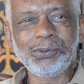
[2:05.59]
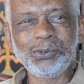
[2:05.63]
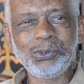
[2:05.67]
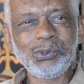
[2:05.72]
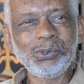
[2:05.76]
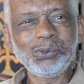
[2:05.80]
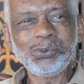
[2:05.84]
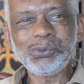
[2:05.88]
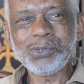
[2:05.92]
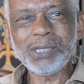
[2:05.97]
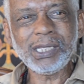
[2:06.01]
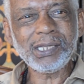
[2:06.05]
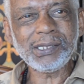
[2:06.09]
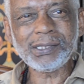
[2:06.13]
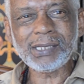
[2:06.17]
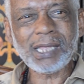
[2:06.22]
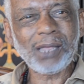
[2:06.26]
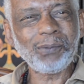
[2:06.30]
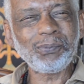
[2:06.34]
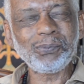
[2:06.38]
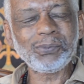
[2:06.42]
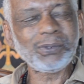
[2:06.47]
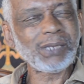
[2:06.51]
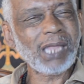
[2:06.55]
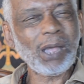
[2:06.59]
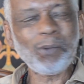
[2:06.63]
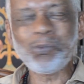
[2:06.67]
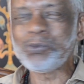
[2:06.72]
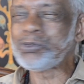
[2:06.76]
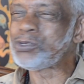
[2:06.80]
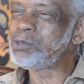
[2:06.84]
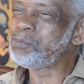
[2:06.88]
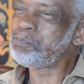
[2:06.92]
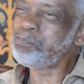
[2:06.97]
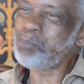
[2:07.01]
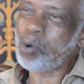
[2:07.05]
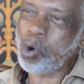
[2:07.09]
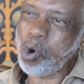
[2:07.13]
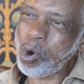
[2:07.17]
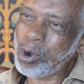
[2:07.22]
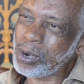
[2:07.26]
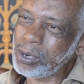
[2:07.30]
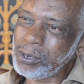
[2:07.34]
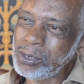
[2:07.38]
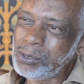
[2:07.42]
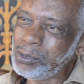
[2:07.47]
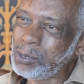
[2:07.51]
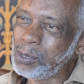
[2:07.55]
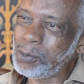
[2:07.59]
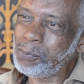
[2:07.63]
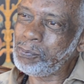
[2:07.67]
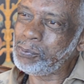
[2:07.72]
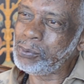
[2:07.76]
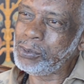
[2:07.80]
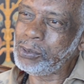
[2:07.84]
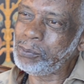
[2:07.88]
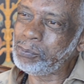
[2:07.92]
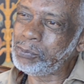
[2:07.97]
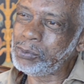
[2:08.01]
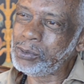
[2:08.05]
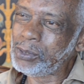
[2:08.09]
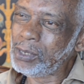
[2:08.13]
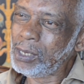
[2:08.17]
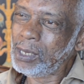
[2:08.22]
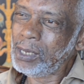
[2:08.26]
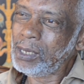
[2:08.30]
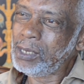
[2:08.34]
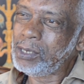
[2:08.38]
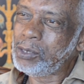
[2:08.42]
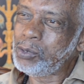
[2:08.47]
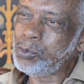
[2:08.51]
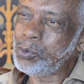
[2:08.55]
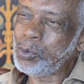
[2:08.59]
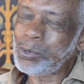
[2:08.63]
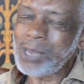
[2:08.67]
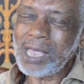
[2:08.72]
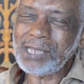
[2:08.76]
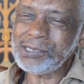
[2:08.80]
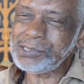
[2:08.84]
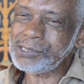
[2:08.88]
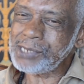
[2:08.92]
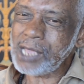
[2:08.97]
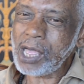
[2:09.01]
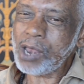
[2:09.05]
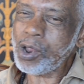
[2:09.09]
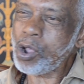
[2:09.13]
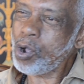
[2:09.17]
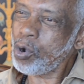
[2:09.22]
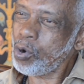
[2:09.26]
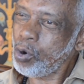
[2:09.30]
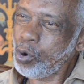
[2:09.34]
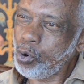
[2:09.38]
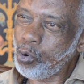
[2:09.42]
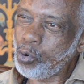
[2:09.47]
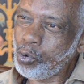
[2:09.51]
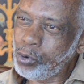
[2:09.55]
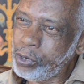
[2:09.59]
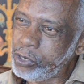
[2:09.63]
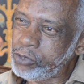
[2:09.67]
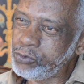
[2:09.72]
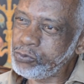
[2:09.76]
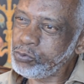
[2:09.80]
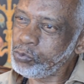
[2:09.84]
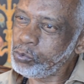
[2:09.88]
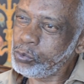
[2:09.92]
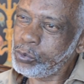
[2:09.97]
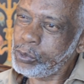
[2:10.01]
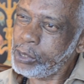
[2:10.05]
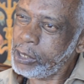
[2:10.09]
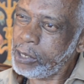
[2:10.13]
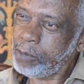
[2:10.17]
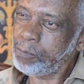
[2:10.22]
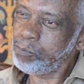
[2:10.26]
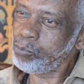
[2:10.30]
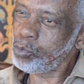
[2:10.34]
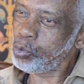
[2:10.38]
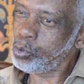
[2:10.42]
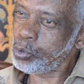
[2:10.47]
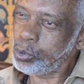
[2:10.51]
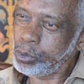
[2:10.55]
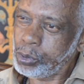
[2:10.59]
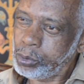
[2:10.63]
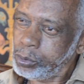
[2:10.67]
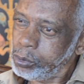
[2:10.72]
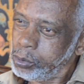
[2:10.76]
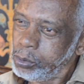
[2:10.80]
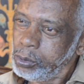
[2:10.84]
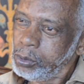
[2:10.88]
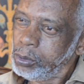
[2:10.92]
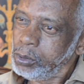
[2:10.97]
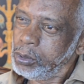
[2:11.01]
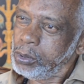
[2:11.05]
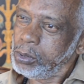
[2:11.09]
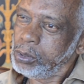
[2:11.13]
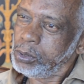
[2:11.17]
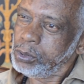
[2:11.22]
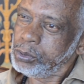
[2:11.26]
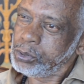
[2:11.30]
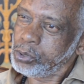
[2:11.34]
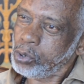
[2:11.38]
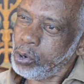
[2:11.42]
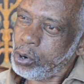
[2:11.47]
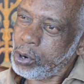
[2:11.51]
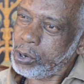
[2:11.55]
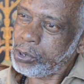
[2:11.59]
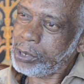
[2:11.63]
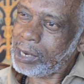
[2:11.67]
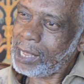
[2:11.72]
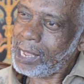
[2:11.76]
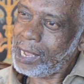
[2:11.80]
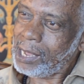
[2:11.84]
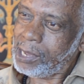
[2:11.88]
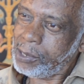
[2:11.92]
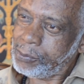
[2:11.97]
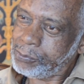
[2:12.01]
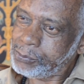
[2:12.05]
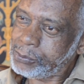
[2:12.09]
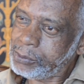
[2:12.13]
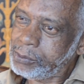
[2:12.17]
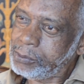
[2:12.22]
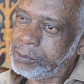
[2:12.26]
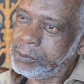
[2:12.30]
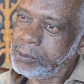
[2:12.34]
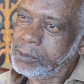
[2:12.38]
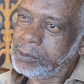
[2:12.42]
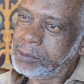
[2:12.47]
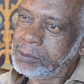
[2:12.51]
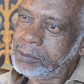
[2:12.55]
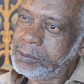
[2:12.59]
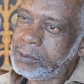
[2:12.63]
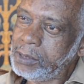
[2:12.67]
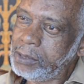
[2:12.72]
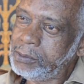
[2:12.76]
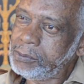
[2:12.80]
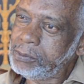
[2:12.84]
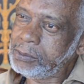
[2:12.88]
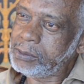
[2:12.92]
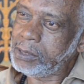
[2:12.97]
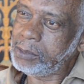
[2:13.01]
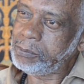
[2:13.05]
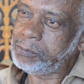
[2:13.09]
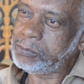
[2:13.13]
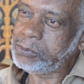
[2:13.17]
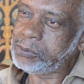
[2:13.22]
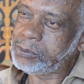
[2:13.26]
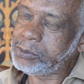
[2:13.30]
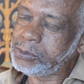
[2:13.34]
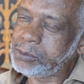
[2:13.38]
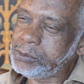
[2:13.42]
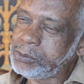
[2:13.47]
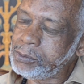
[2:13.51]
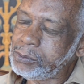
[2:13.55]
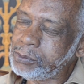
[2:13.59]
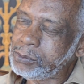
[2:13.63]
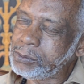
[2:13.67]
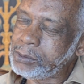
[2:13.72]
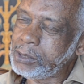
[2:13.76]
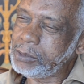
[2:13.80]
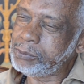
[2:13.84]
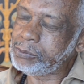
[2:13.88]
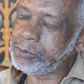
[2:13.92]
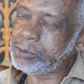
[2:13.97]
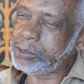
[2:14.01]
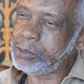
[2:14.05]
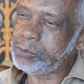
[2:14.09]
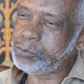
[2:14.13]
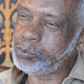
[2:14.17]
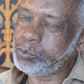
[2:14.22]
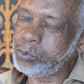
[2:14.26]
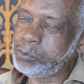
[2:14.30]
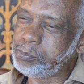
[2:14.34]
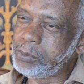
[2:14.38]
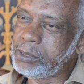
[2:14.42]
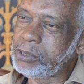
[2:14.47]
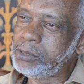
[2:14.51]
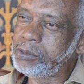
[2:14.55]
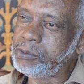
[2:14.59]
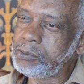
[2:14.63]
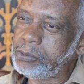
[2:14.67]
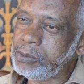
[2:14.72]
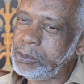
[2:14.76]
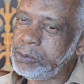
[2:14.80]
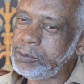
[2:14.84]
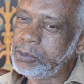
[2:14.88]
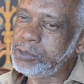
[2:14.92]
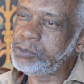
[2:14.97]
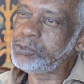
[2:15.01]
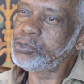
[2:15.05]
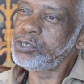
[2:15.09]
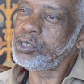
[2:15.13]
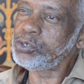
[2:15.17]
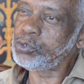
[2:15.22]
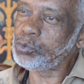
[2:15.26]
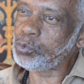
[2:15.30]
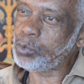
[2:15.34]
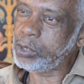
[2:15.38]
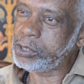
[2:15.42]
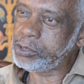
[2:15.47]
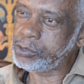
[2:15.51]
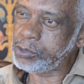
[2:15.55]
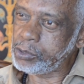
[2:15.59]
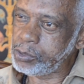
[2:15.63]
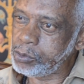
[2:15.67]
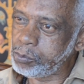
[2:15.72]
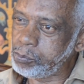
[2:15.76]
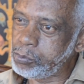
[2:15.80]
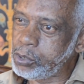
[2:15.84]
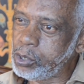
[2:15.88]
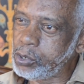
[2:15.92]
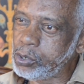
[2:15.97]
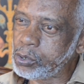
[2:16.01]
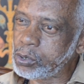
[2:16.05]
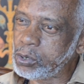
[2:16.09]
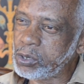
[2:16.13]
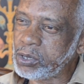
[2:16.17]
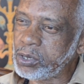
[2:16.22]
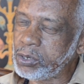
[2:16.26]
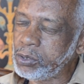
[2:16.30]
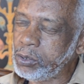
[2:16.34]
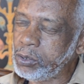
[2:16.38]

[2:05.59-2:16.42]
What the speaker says: Do you think that was important enough for him? You know, that's not our whole history. We have more to our lives than since we've been in this situation in America.